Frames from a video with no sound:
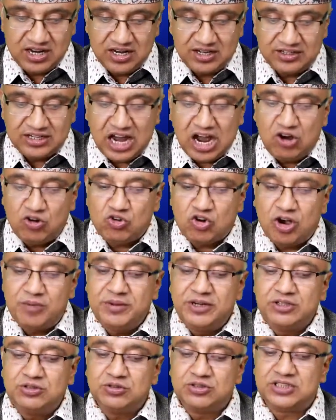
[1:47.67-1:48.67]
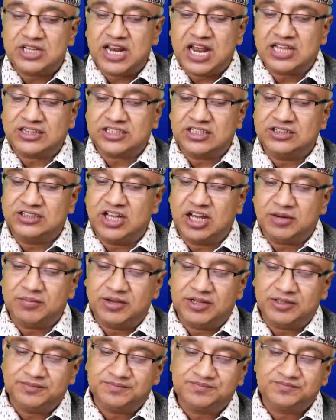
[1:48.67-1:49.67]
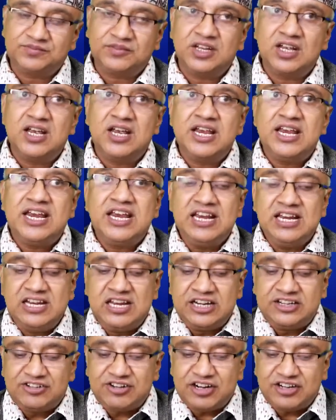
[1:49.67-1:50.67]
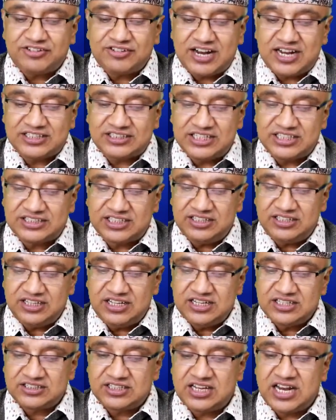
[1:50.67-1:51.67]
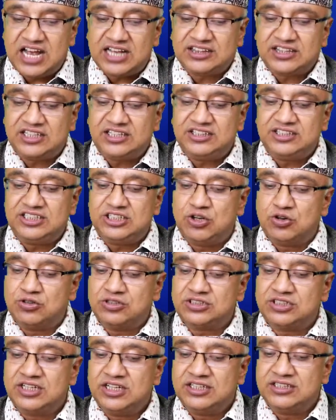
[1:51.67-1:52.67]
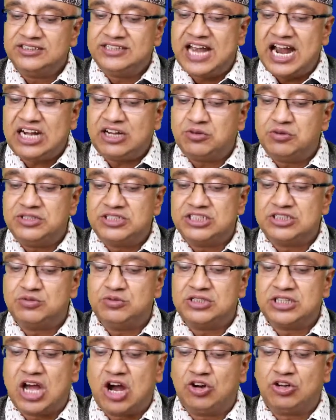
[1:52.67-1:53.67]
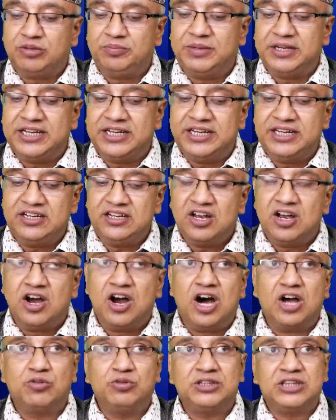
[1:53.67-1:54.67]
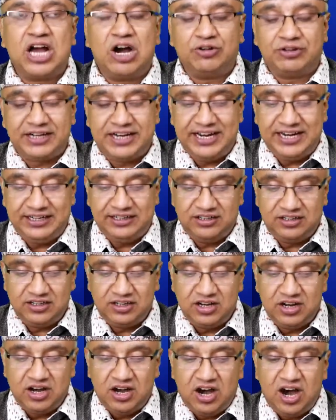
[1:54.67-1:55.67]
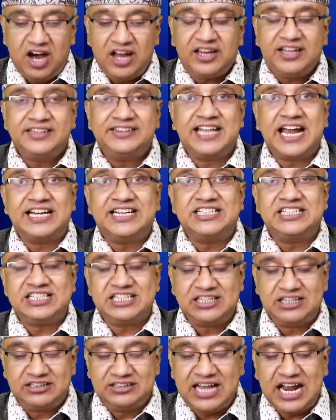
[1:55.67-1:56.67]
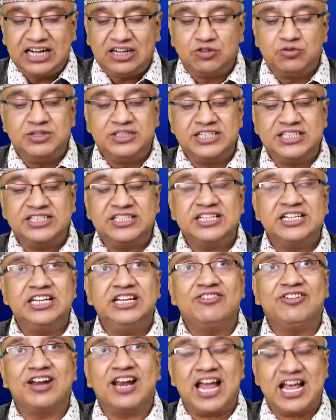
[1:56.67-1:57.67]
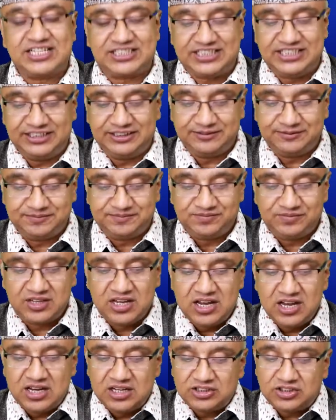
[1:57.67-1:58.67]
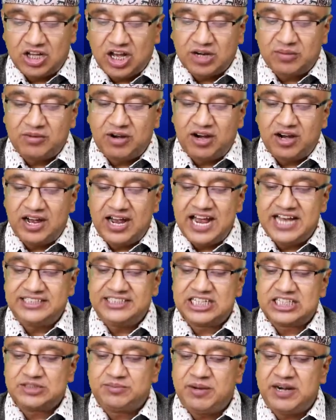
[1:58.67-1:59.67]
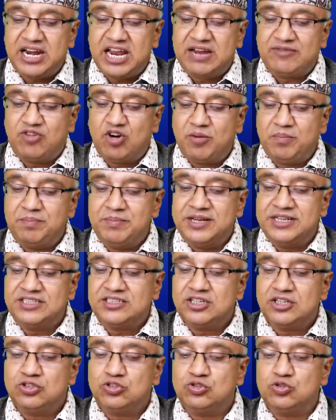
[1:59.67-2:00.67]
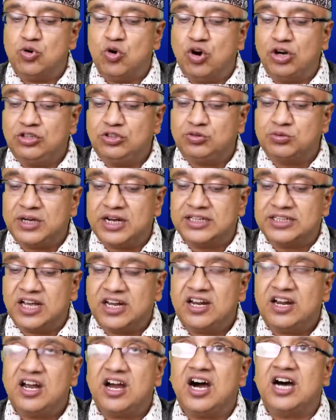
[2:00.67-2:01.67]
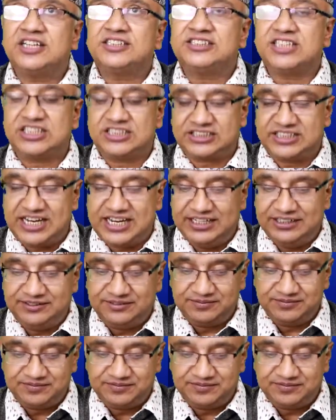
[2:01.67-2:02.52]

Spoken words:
Now coming to Sanatan Dharma. In literal translation, Sanatan denotes that which is without beginning or without end, or that is that which is everlasting. Dharma, as explained above, means to hold together or sustain,